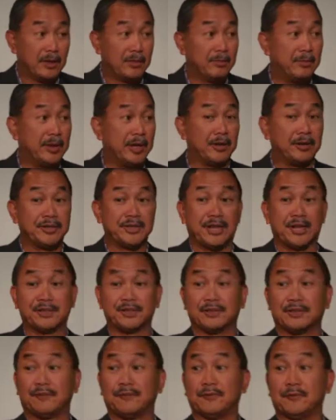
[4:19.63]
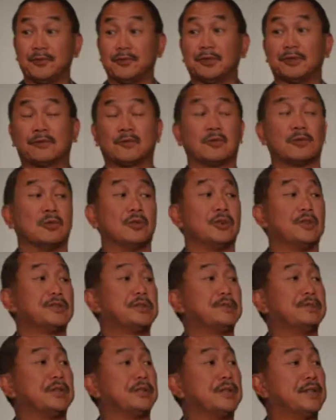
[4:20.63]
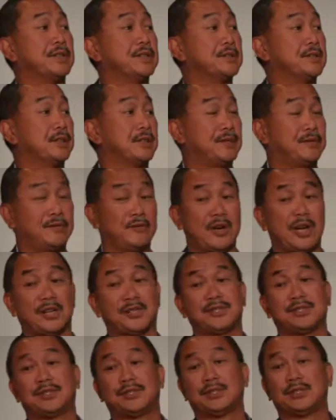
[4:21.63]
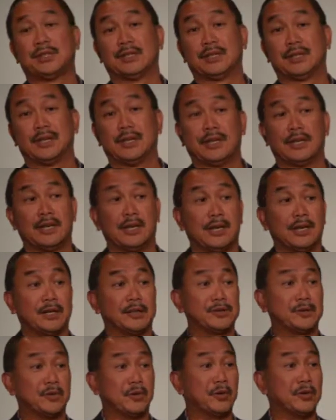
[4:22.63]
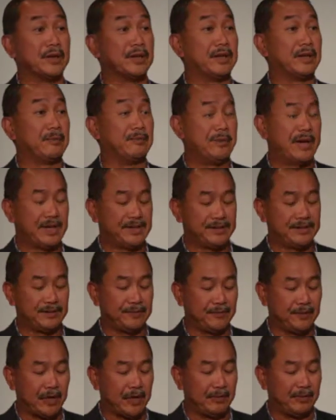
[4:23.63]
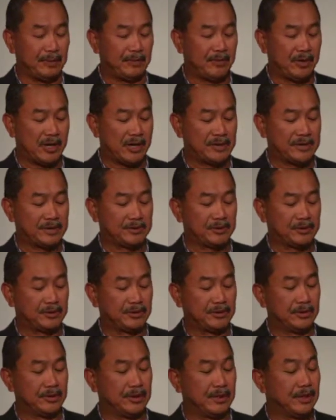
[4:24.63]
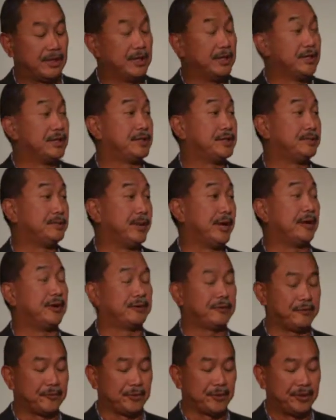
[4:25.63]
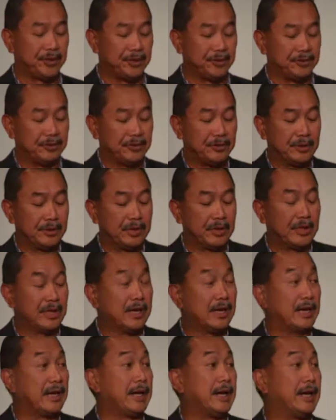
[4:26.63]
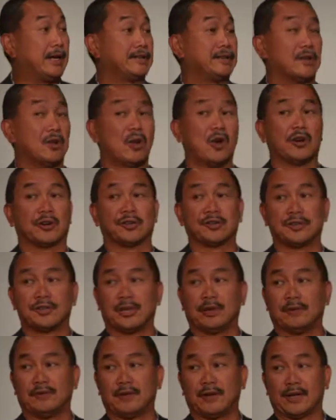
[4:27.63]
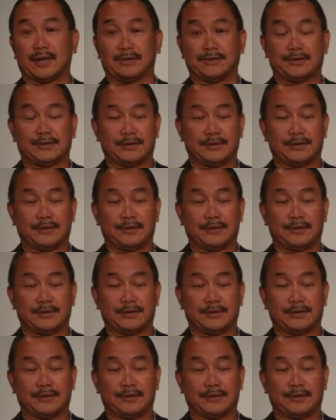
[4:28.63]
Better tasting food, of course, because it's fresh, it's grown in the best environment possible, it's better for you, it has a longer shelf life.